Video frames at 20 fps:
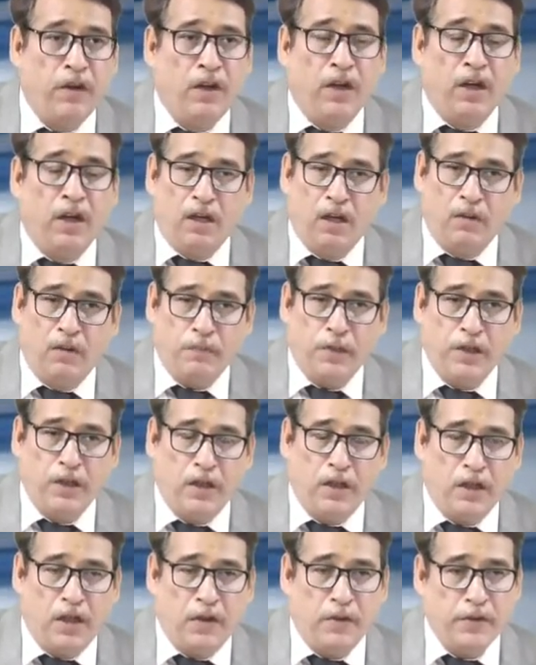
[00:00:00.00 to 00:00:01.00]
company
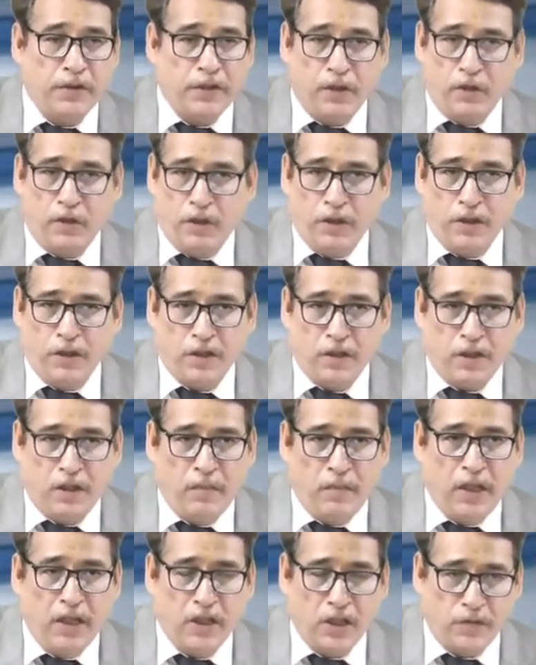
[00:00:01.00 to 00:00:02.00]
accounts and audit
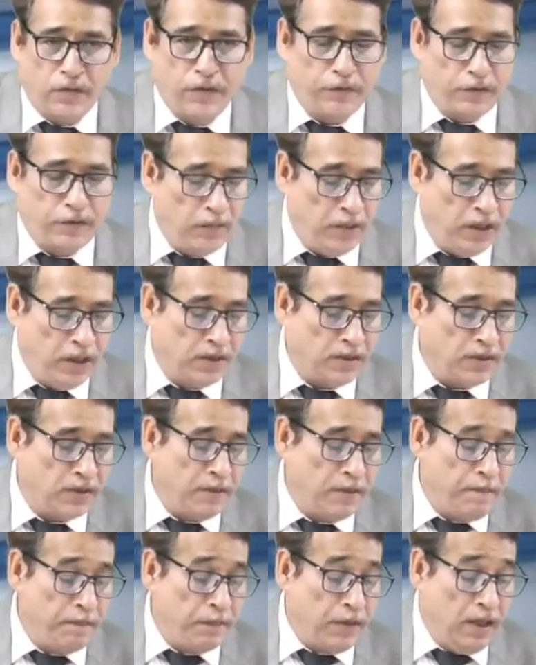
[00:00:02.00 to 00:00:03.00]
commands 50
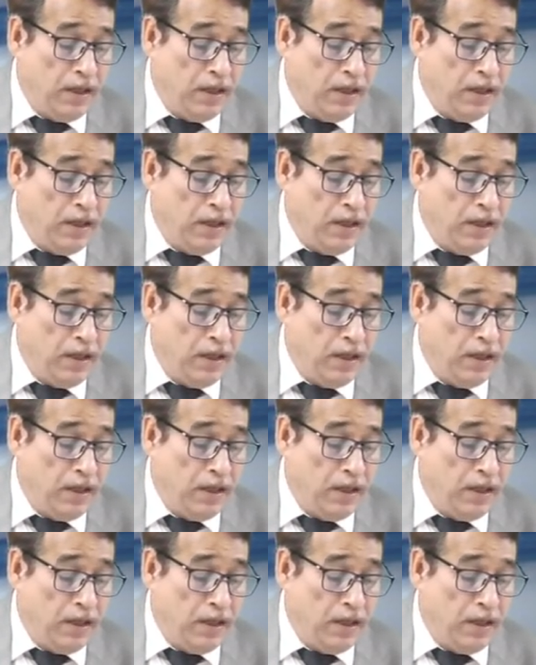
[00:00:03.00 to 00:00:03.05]
marks.